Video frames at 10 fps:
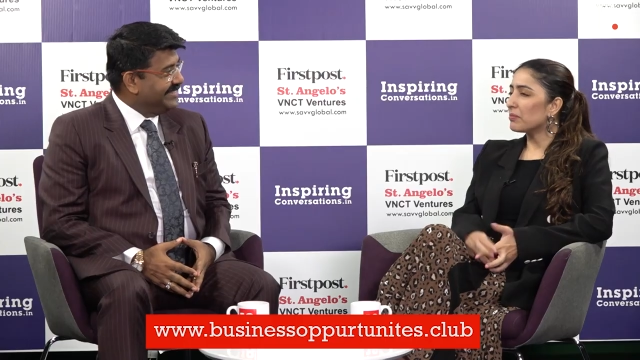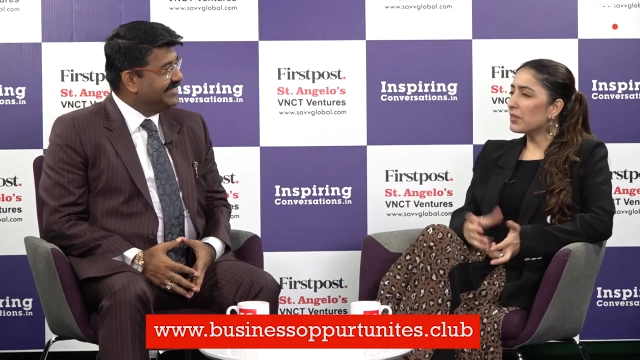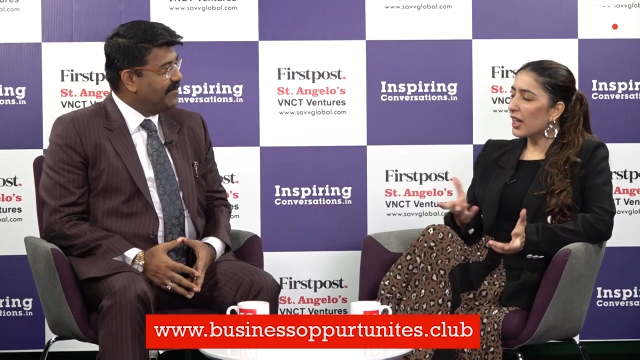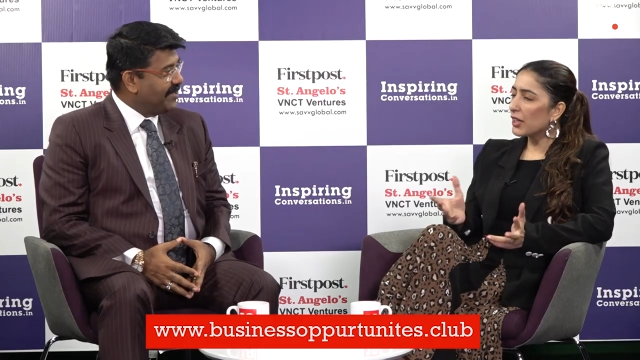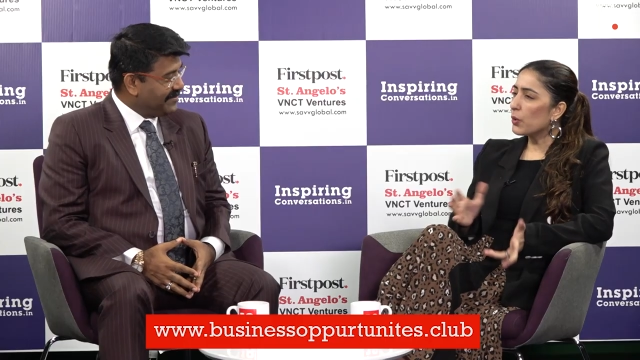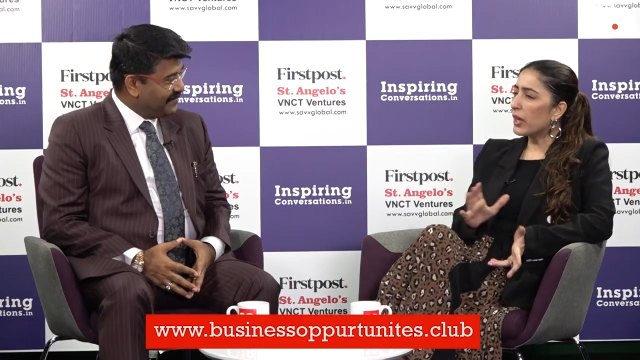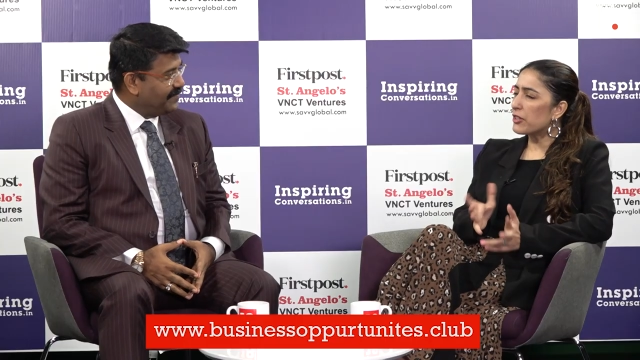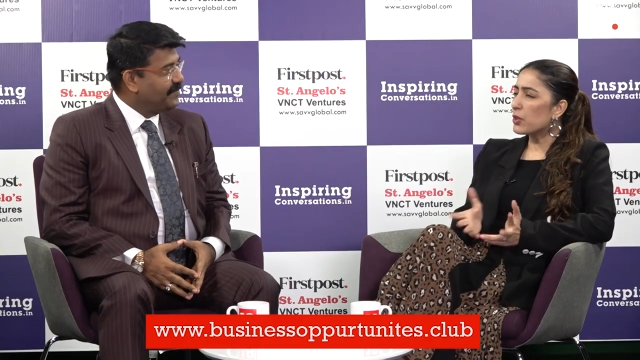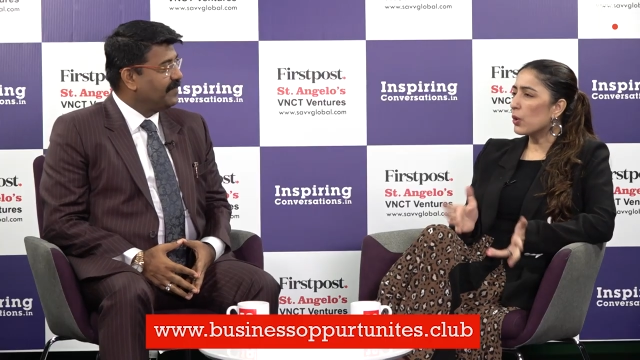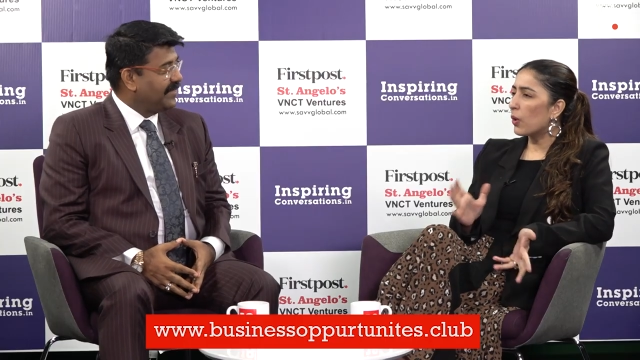Speaker 1: in the stomach. You get to
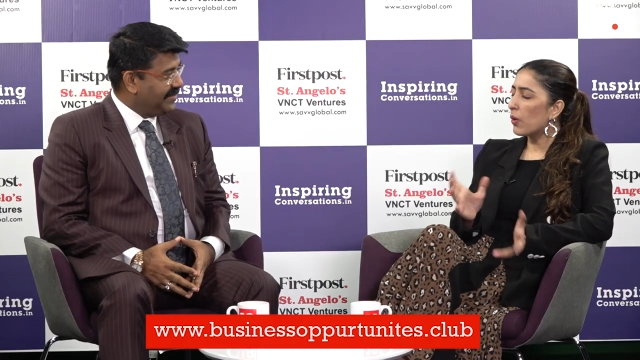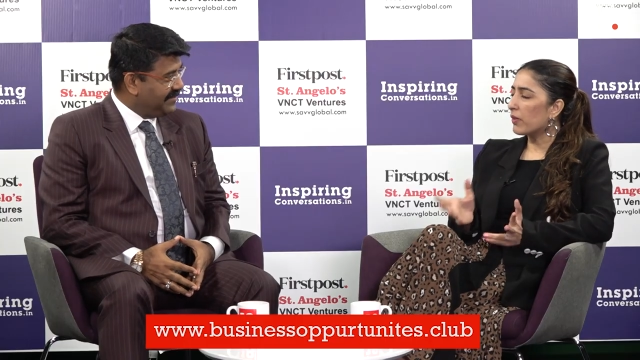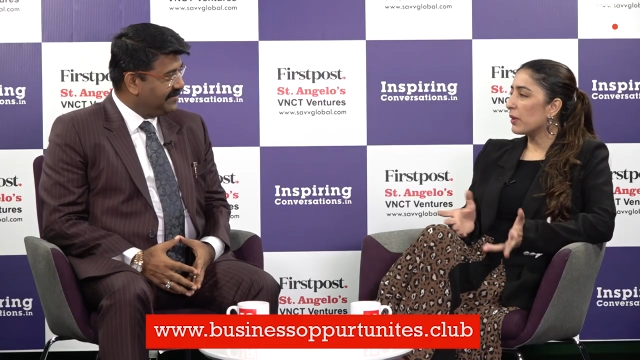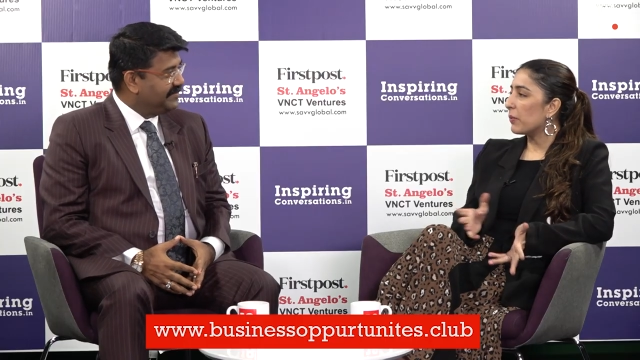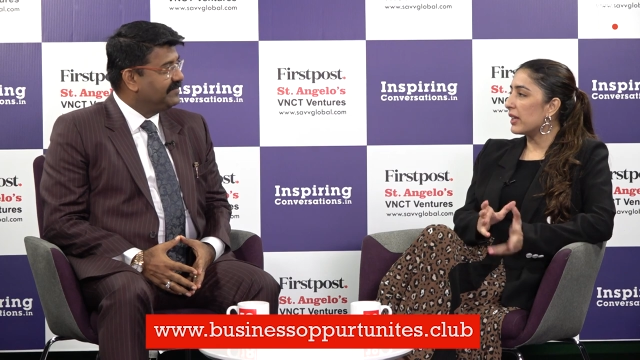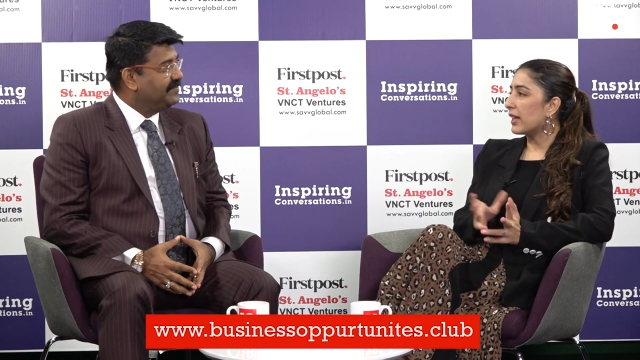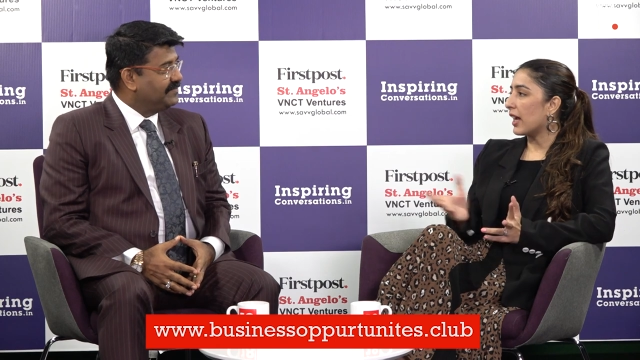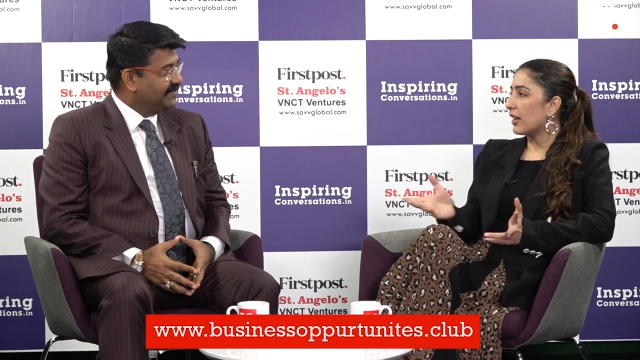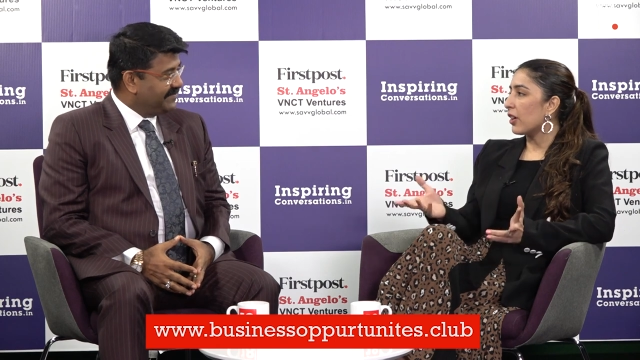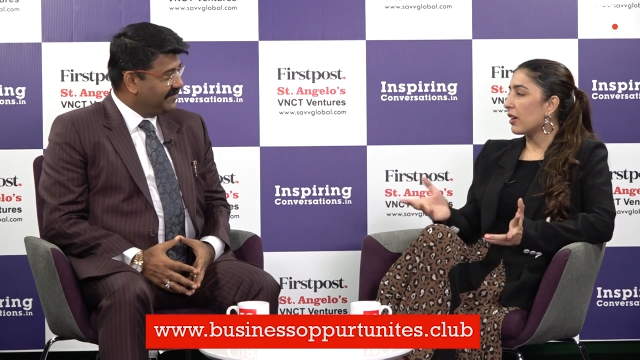know over the
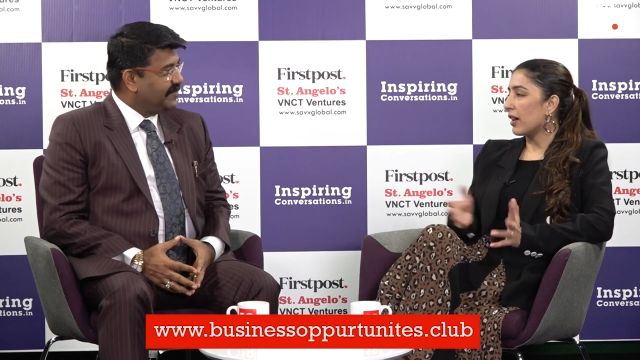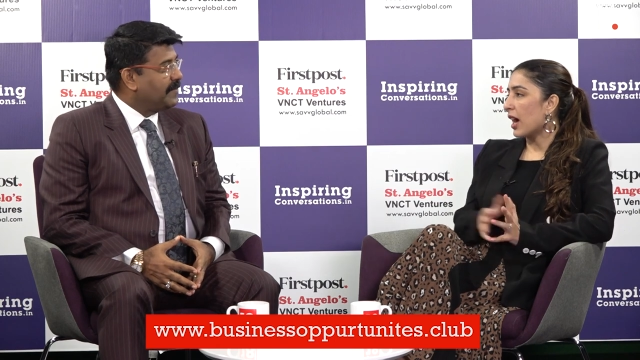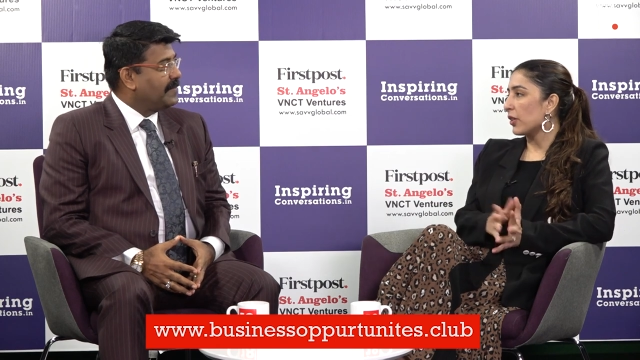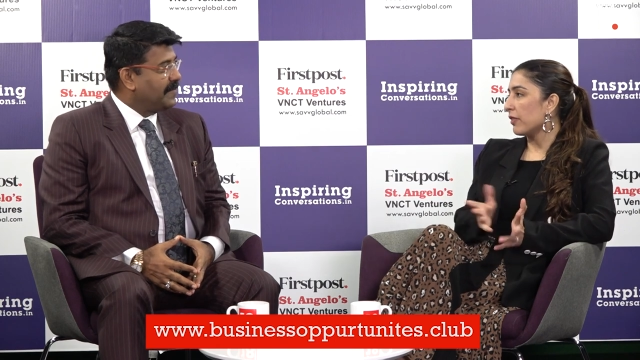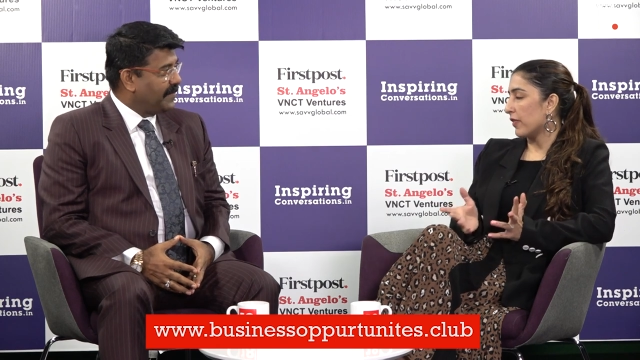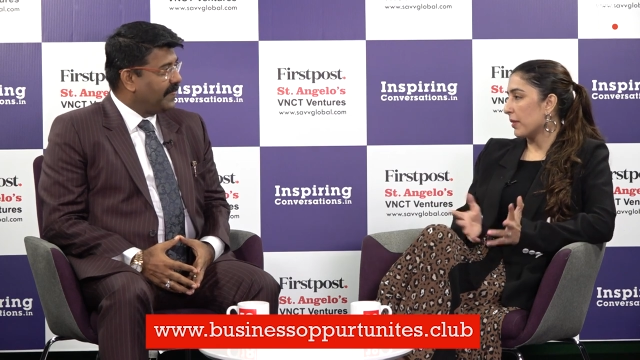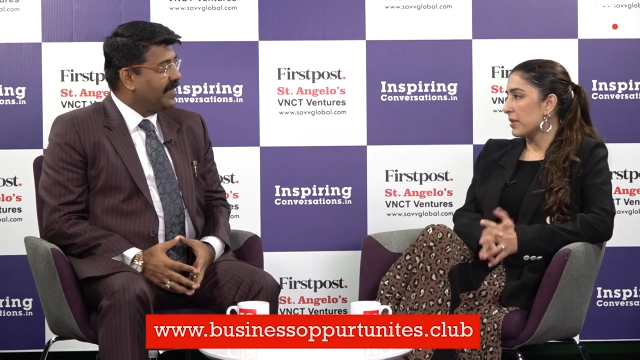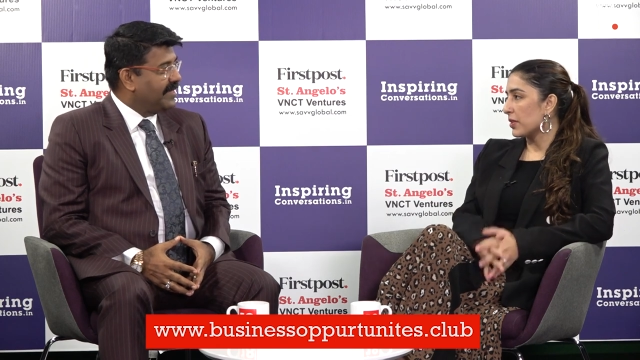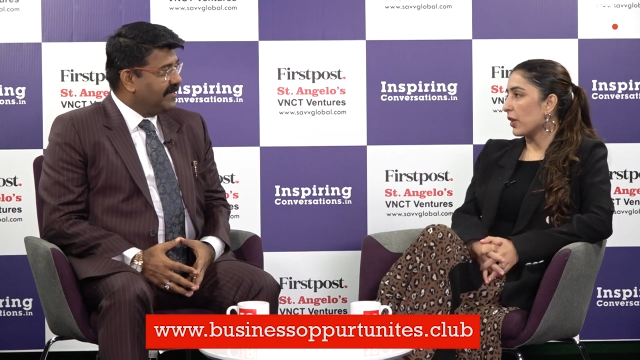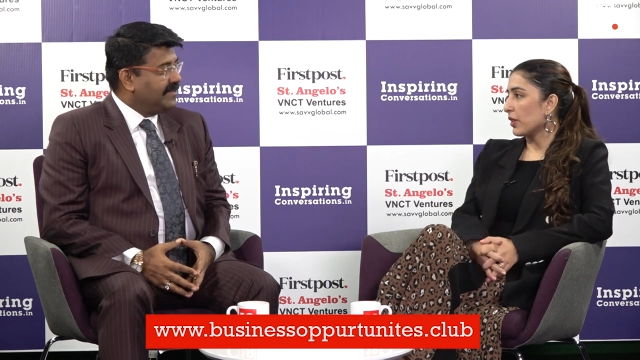weekend or how the film is
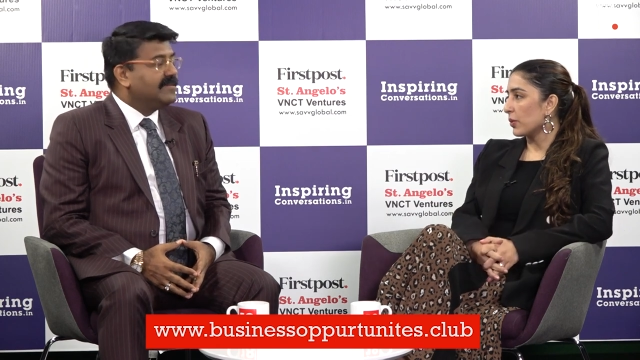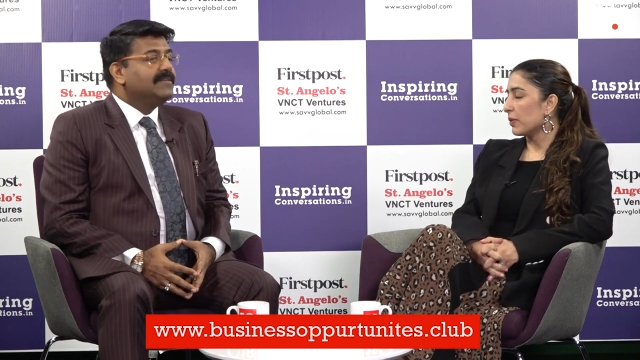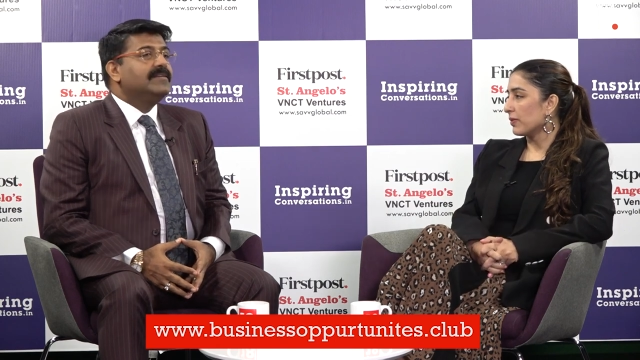going to.